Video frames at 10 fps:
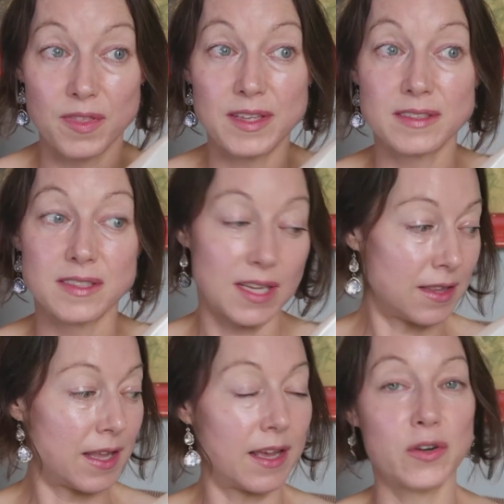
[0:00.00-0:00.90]
This
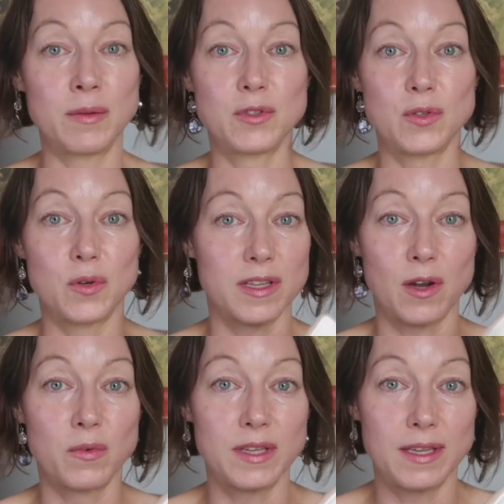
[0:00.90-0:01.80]
and that Cream 2 are
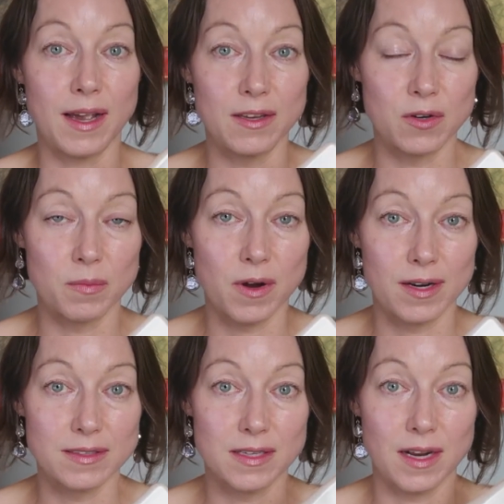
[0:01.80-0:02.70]
the only Iona
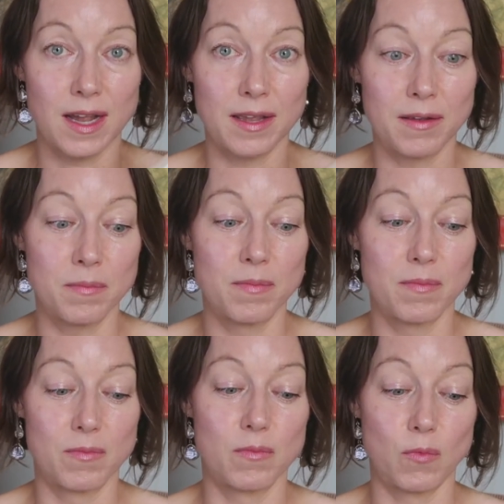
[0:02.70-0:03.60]
products that I
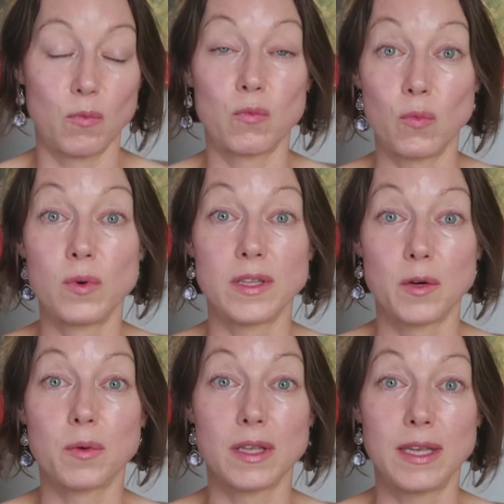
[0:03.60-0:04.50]

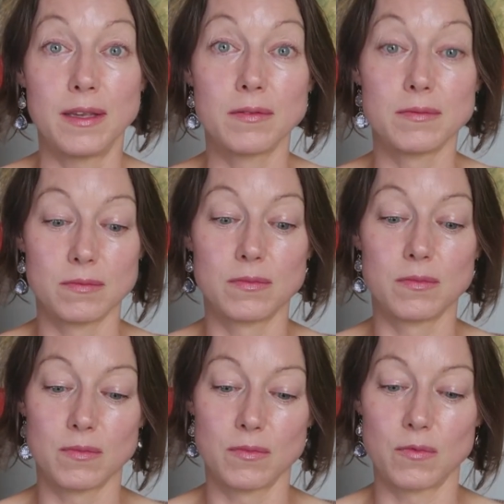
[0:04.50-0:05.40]
really, really
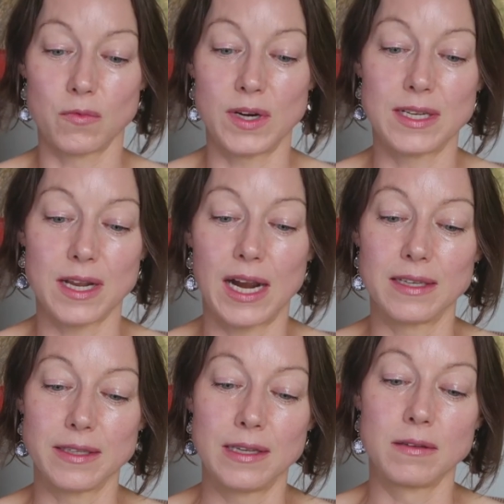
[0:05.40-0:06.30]
rated
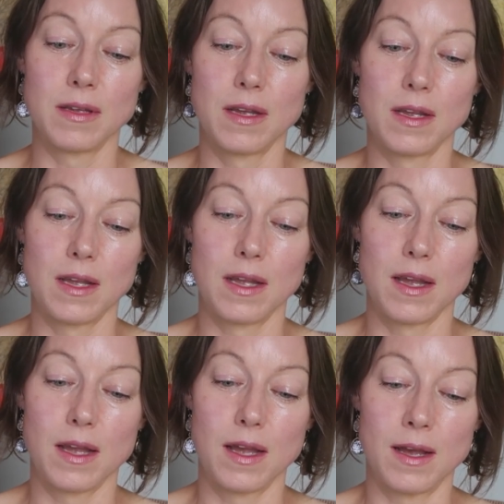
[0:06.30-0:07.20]
highly.
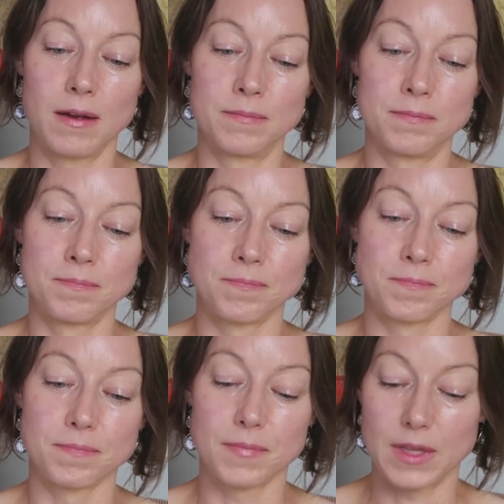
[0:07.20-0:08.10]

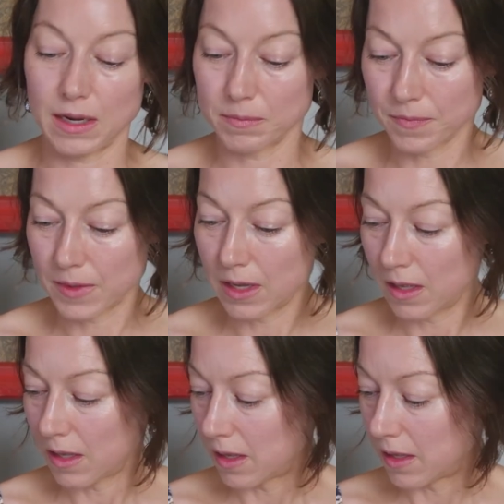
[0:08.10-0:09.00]
Yeah,
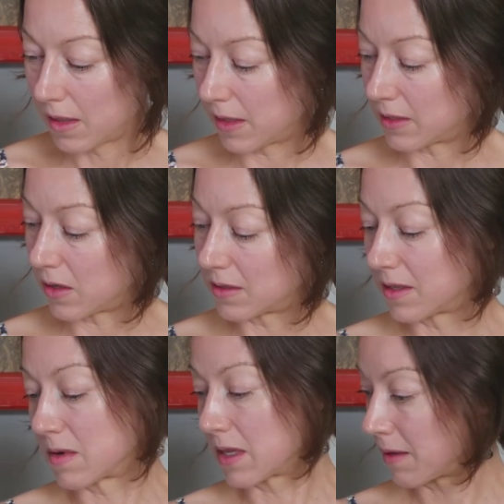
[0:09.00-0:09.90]
that's all I'll
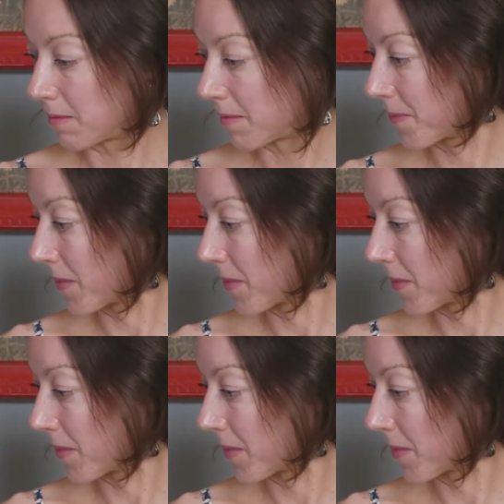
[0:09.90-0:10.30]
say with that.